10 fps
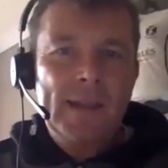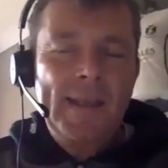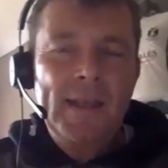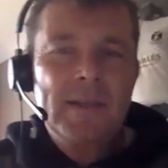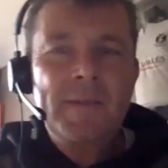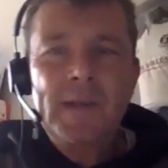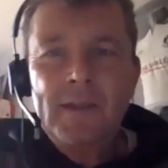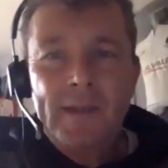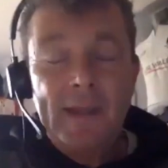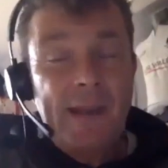kills me
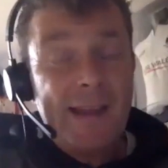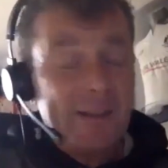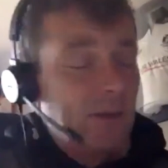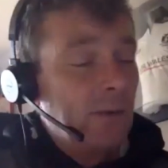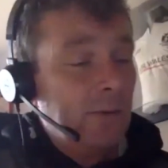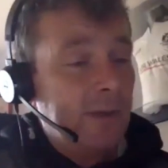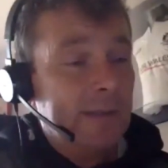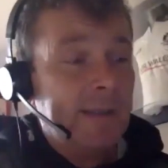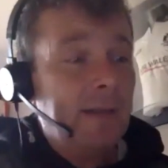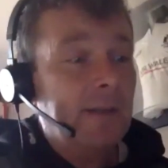today. I'll
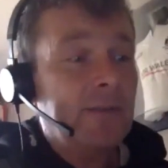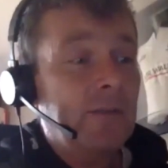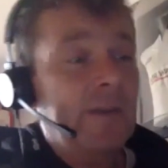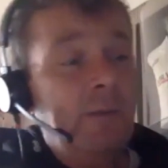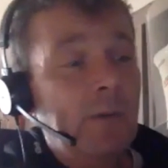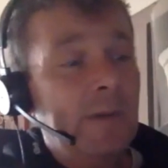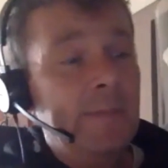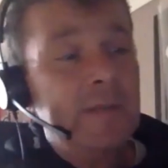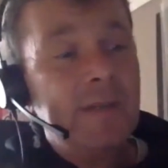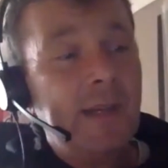tell you the truth. You won't mind
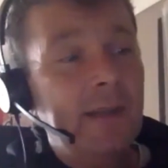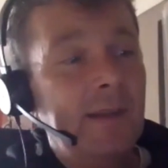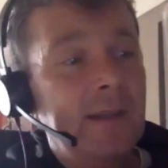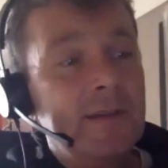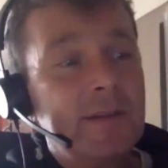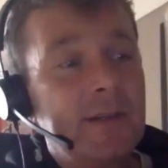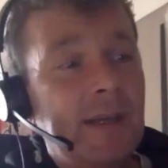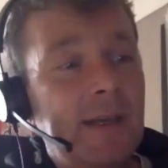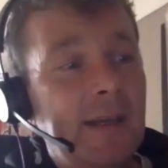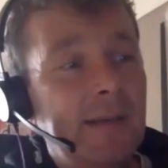me saying this.
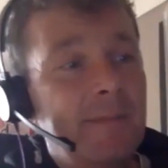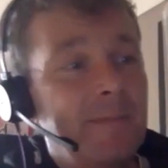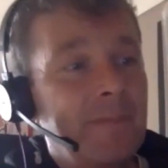I